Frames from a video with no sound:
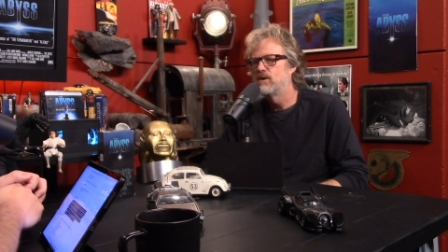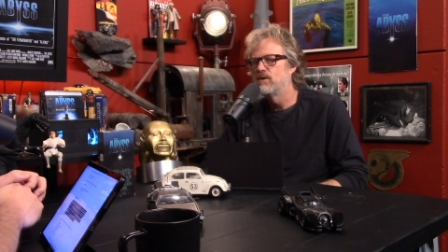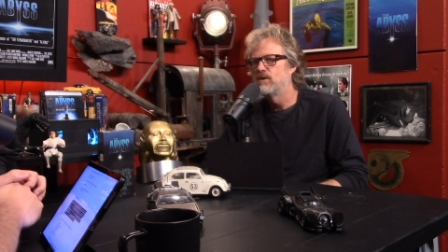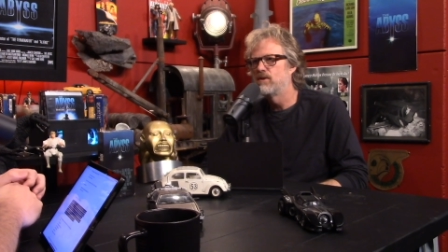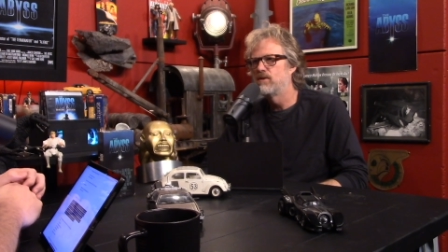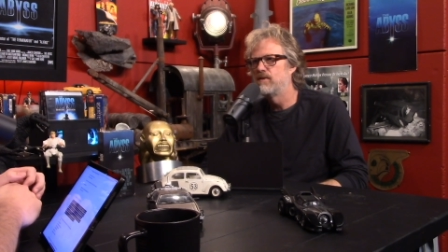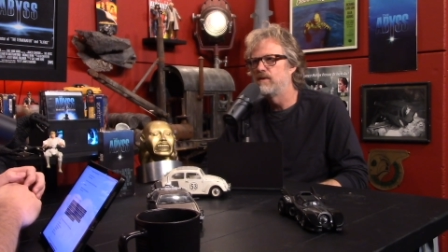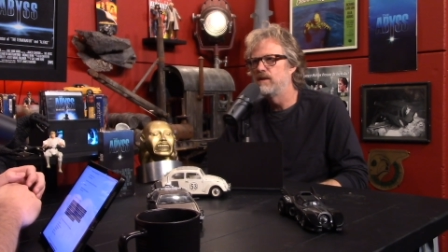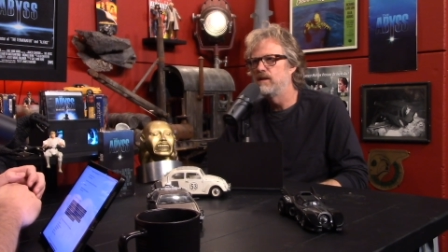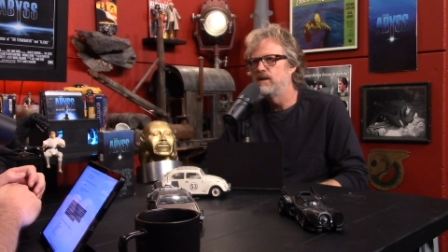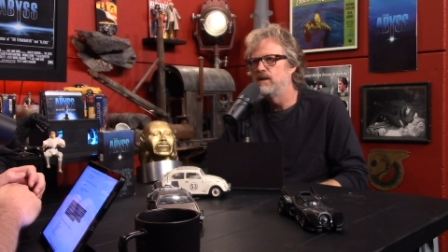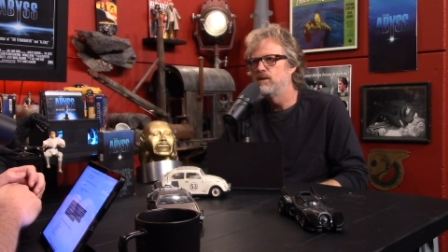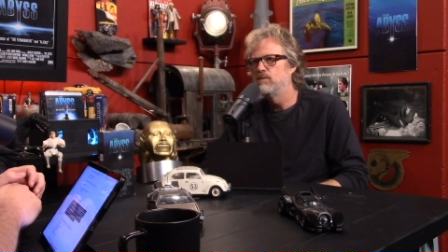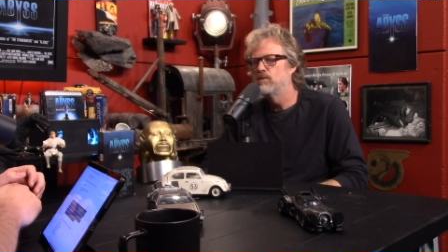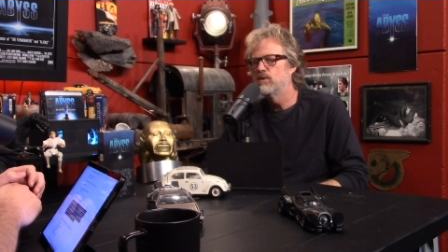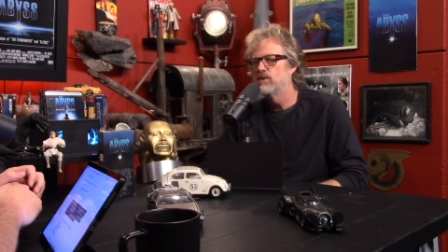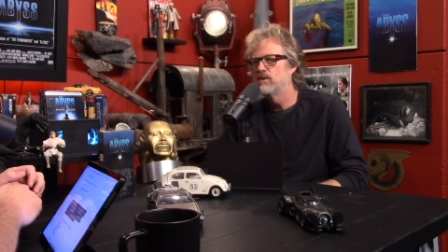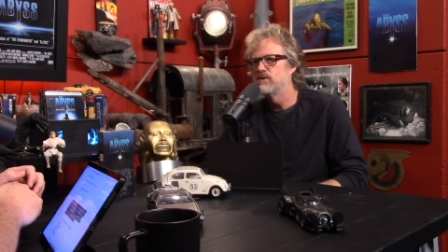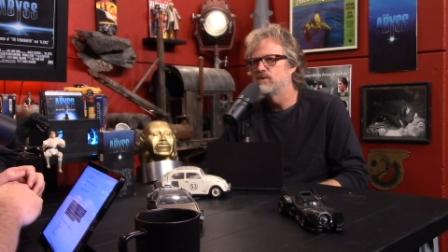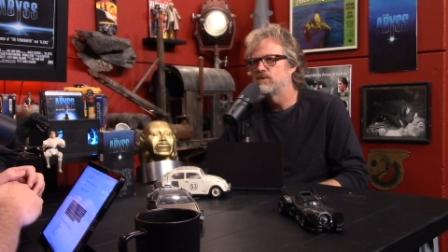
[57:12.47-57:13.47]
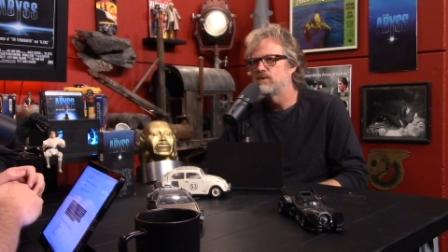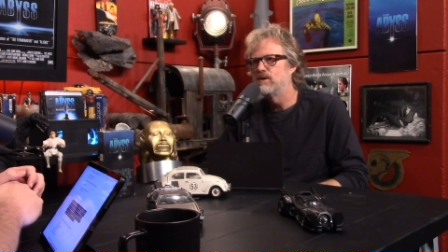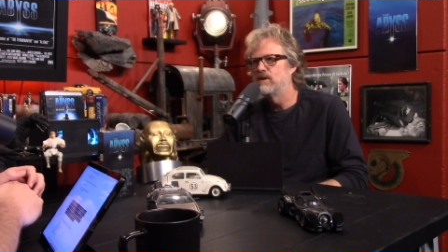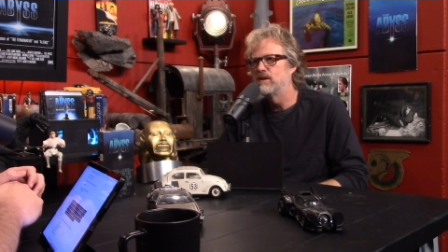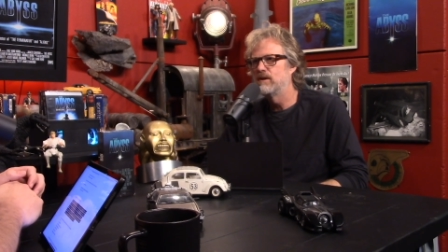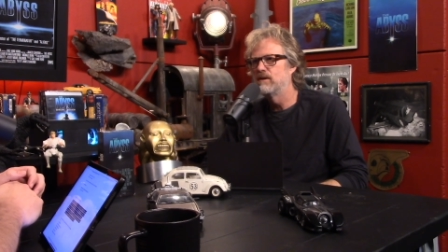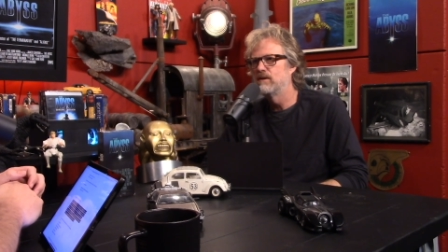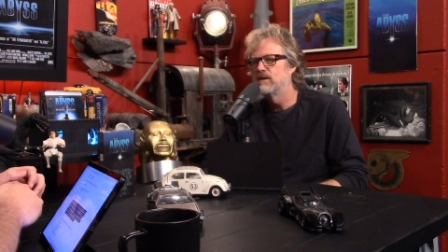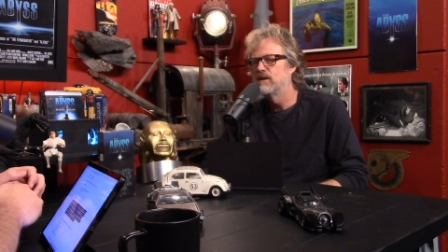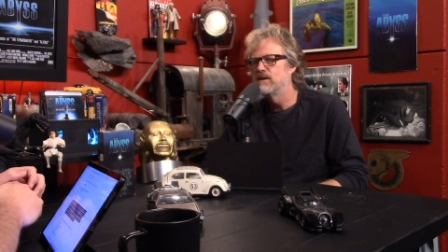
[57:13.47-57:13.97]
theme or a
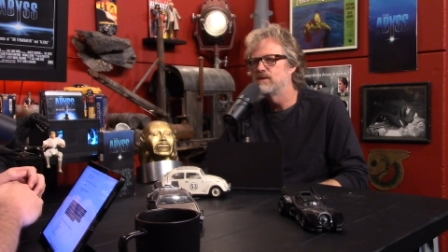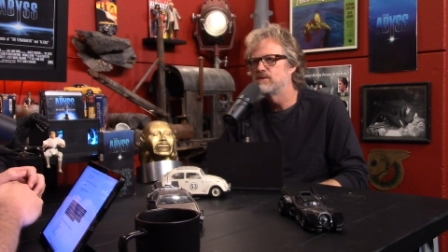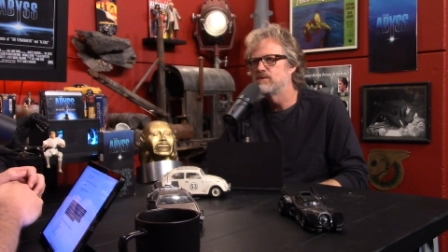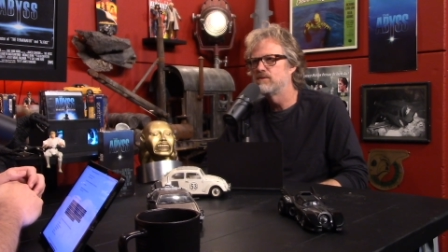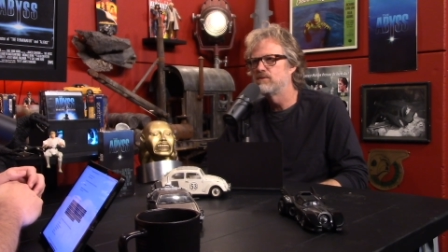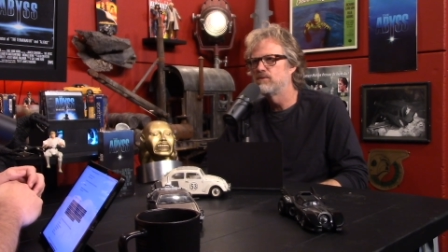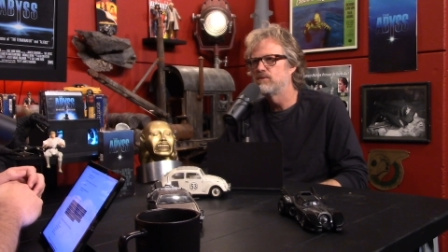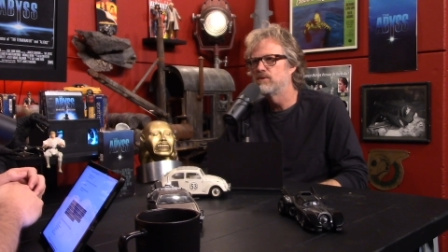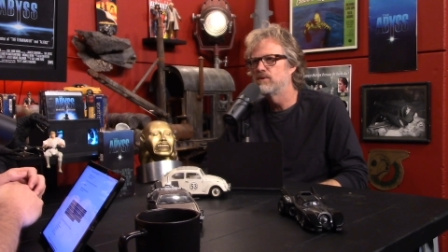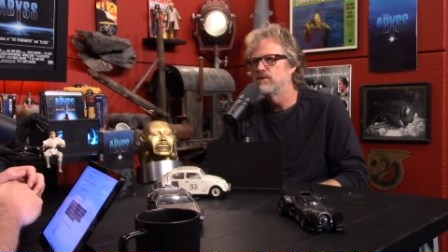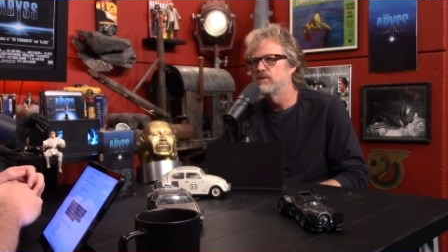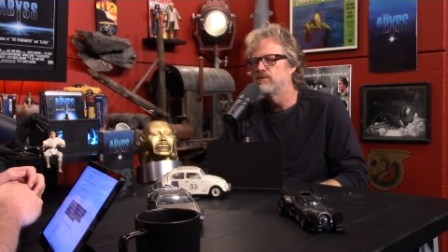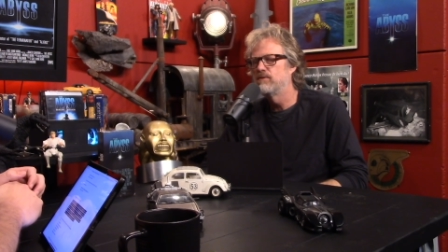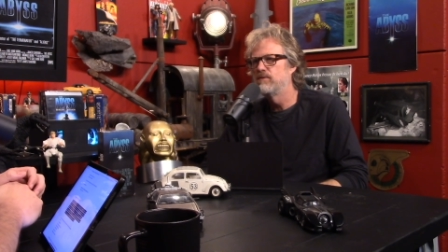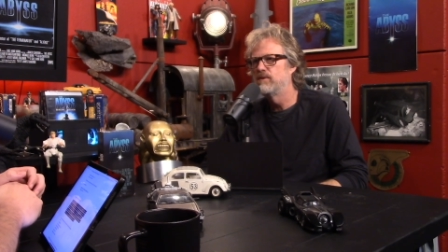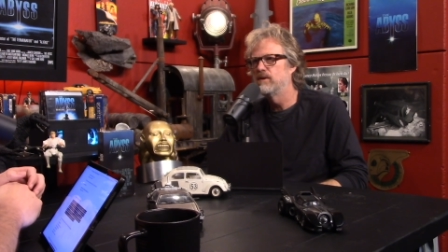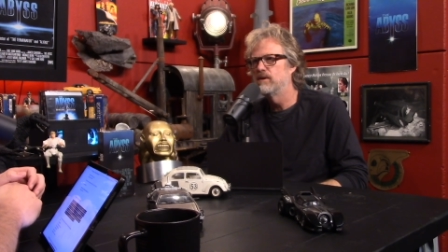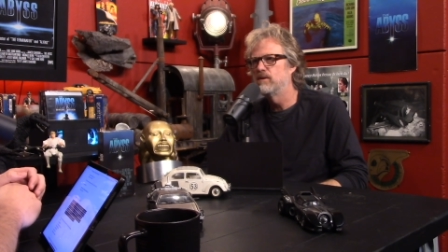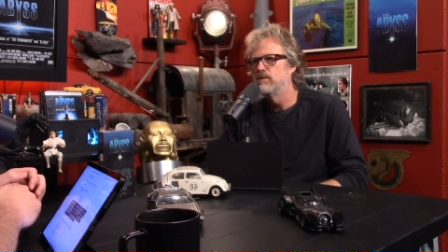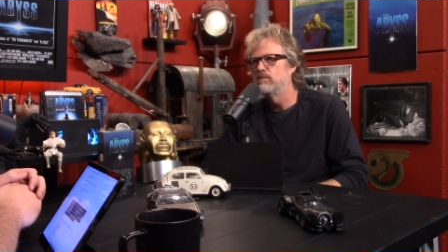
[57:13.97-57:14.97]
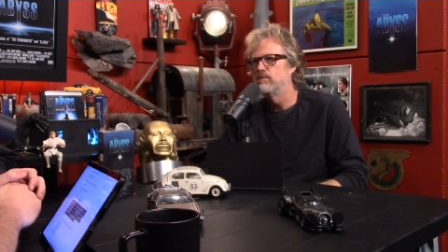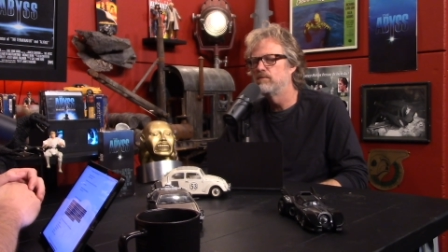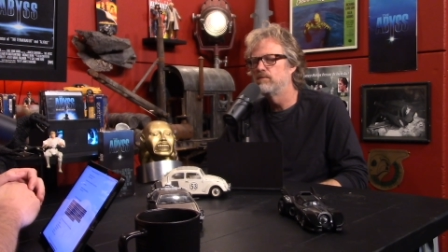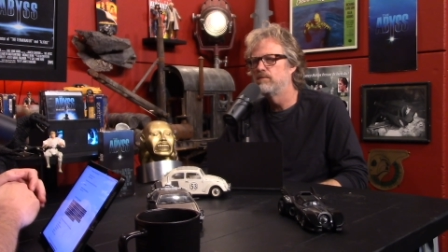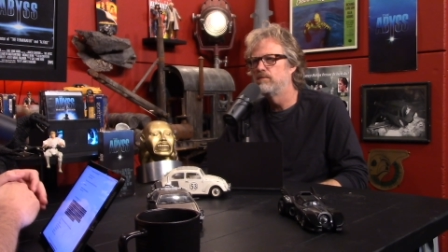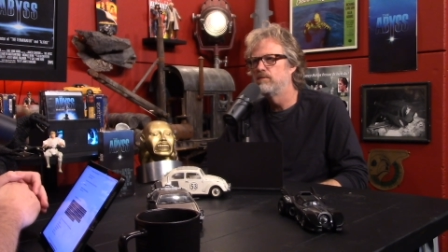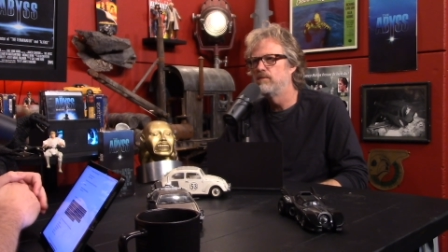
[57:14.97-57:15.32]
stronger lesson for the film